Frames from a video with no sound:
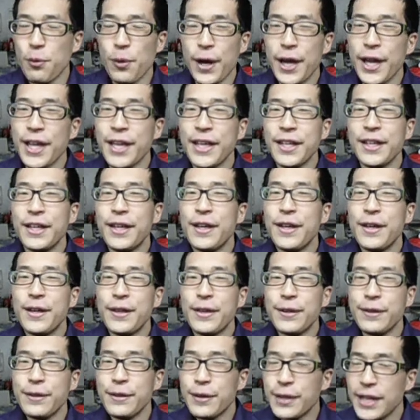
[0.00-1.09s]
way,
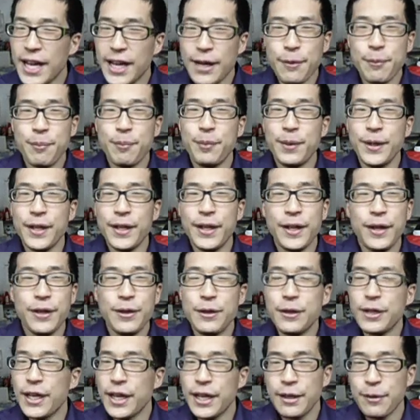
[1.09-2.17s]
you
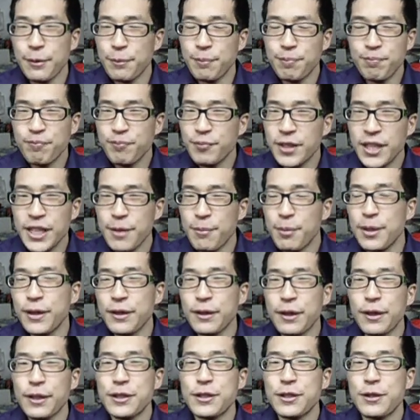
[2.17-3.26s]
gotta keep in
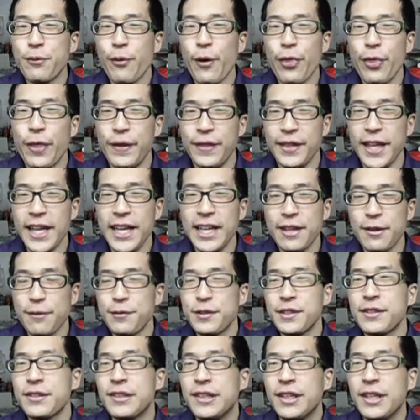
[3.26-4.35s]
touch with the
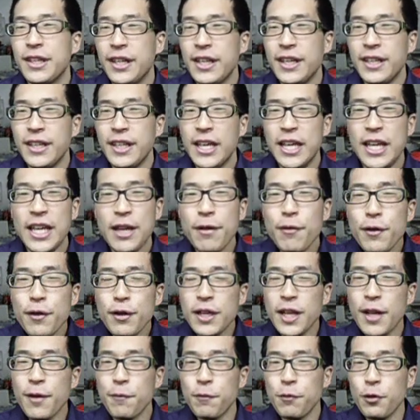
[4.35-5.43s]
natives. Even
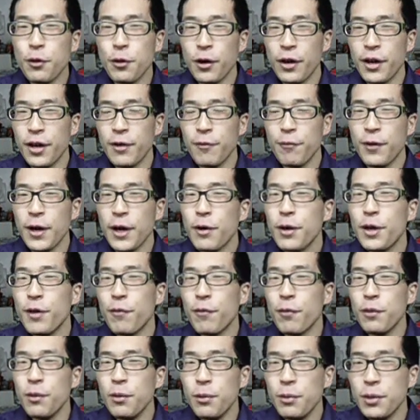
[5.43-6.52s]
if you are very
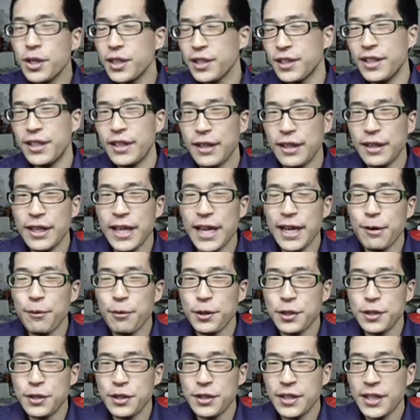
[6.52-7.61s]
fluent in the
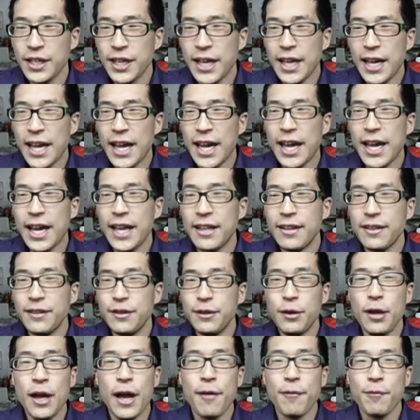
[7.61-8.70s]
language and
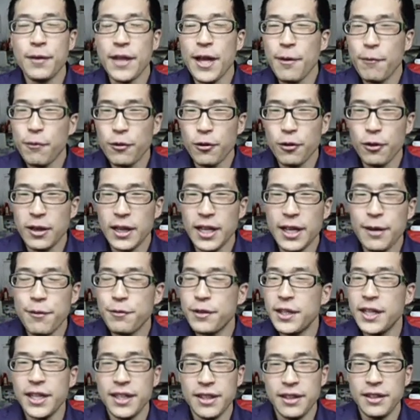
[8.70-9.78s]
you have never lived
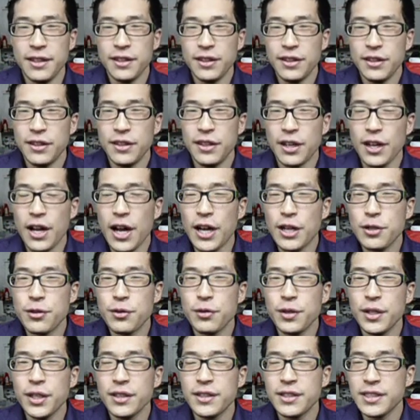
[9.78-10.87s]
in the
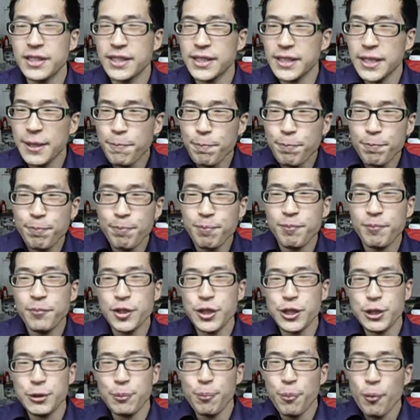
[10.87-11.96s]
country, some
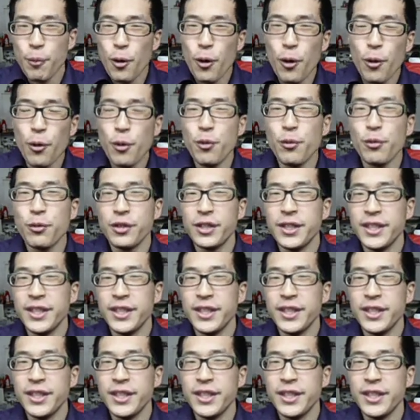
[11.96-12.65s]
small,